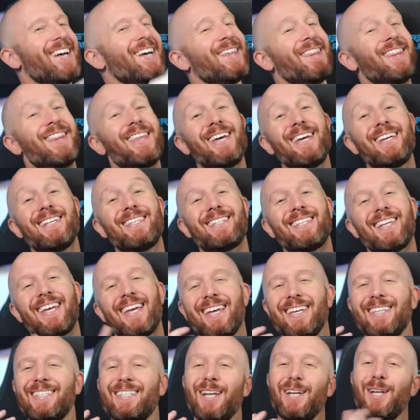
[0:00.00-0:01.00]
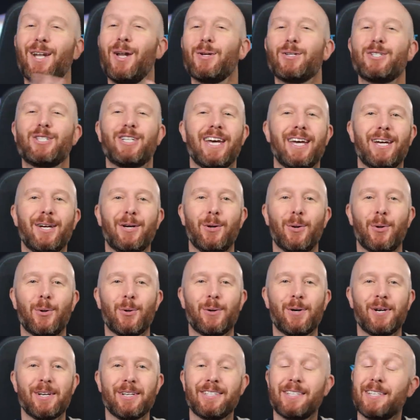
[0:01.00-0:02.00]
This is the Logitech
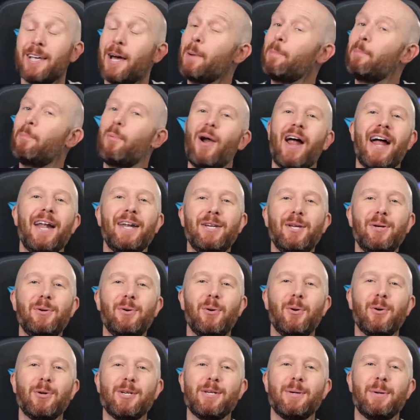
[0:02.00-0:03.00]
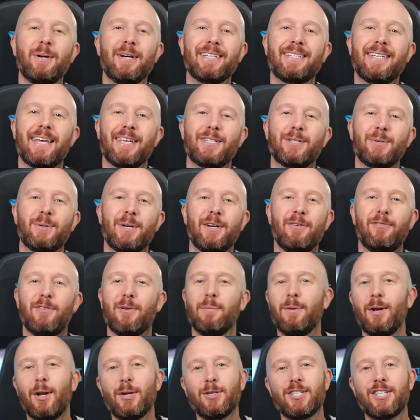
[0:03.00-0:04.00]
Chorus, a brand new audio accessory
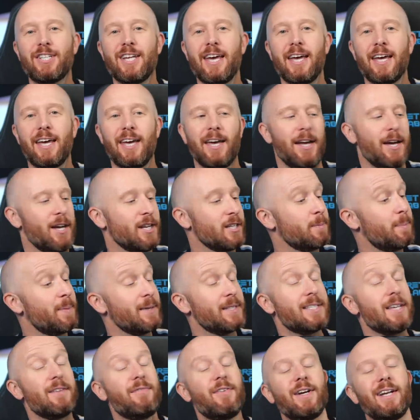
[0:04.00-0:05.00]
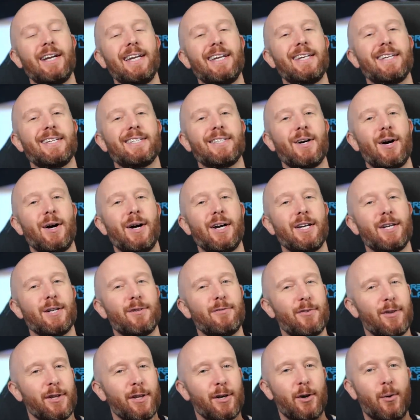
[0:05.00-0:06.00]
from Logitech specifically designed
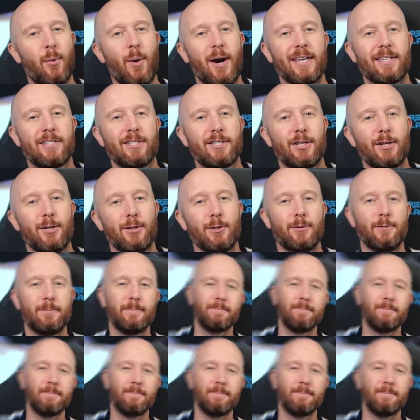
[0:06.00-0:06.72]
for the Quest 2.